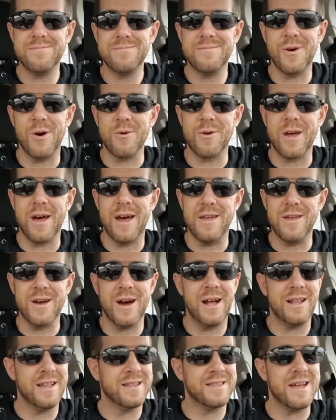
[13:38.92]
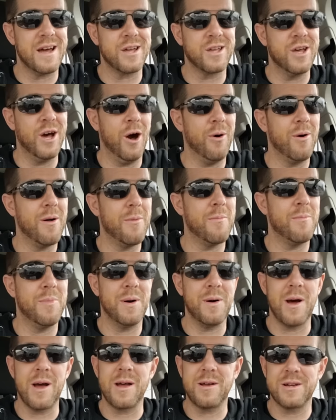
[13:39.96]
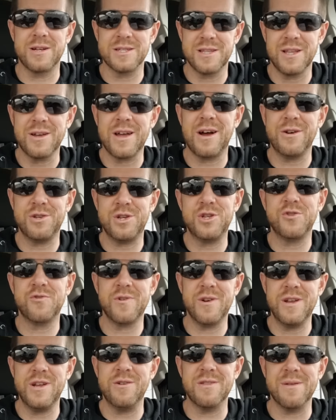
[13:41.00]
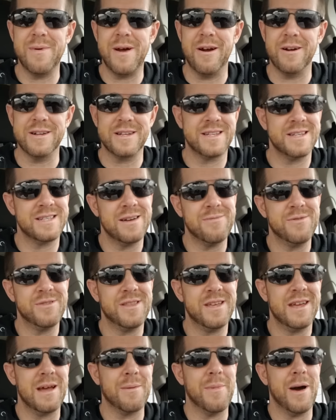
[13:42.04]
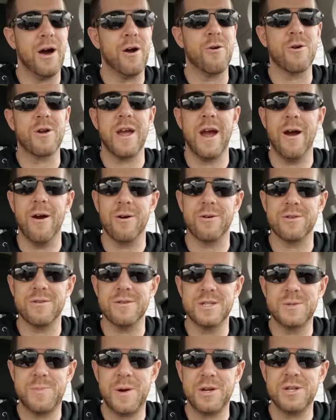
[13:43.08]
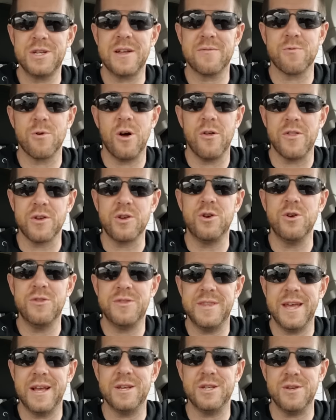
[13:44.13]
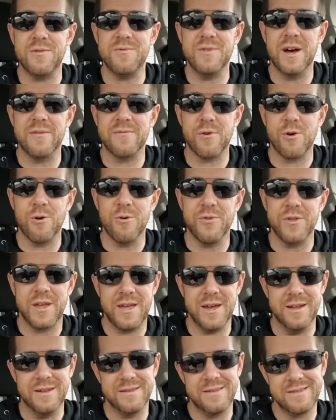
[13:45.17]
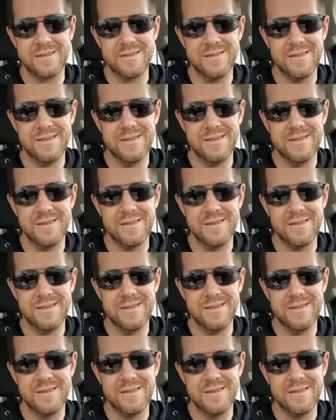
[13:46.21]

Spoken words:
okay? You got to let that go. Because look how she treated you in the marriage. It says everything about her character, especially after all the good things you've done for her and the kids.